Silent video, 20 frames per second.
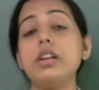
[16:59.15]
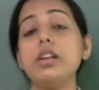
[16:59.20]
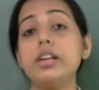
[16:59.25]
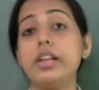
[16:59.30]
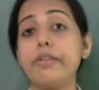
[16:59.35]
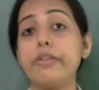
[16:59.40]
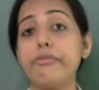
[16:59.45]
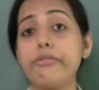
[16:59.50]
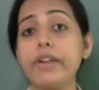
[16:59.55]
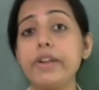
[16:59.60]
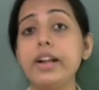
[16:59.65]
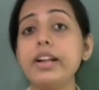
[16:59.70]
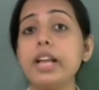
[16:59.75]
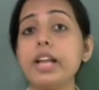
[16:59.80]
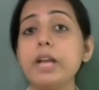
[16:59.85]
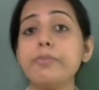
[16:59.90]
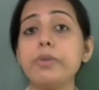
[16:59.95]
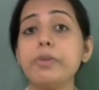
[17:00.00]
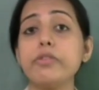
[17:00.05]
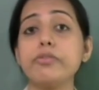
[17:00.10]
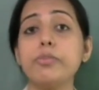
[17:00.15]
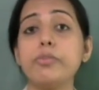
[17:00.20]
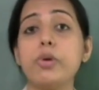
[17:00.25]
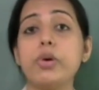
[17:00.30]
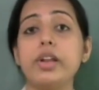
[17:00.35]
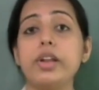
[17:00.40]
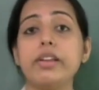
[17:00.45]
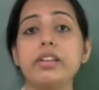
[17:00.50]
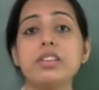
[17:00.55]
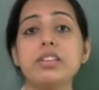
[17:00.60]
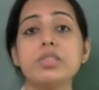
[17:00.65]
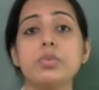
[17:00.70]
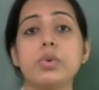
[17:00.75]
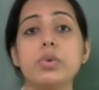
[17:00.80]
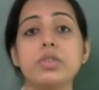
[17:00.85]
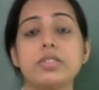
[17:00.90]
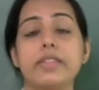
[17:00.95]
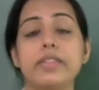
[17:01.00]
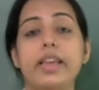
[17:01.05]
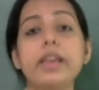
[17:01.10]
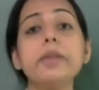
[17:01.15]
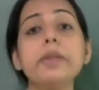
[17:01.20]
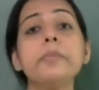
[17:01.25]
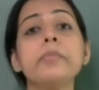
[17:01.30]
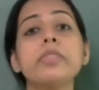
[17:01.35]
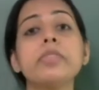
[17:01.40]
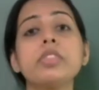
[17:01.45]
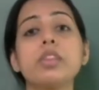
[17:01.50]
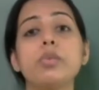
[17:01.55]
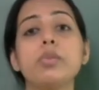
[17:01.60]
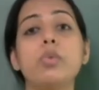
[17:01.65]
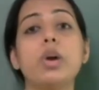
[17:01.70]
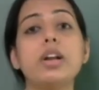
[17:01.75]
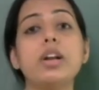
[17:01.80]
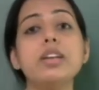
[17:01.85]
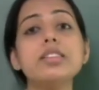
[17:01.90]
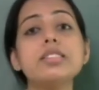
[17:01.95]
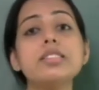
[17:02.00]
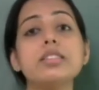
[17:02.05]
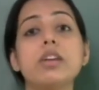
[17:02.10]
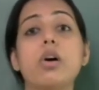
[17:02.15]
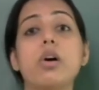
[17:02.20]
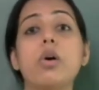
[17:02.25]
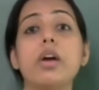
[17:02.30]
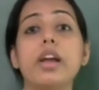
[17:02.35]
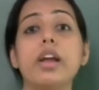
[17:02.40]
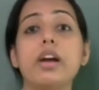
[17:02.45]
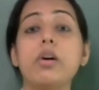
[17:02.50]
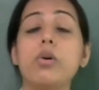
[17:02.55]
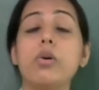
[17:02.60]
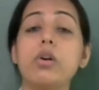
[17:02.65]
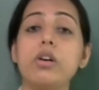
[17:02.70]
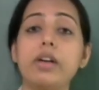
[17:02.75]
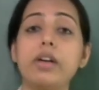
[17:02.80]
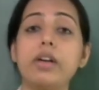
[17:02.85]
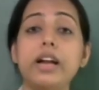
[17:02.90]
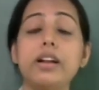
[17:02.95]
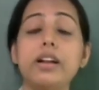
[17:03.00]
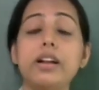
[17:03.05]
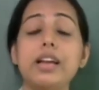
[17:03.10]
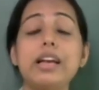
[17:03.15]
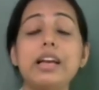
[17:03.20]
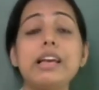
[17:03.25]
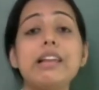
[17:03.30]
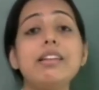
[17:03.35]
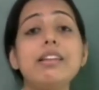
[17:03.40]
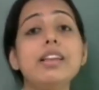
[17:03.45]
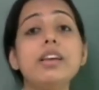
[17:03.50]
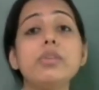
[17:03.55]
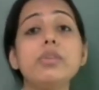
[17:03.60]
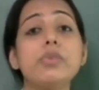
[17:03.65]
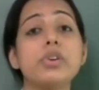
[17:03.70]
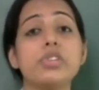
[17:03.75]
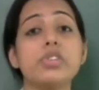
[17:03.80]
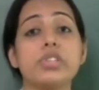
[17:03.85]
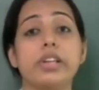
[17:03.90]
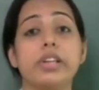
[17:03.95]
Different type of monitors was there. One is earlier version,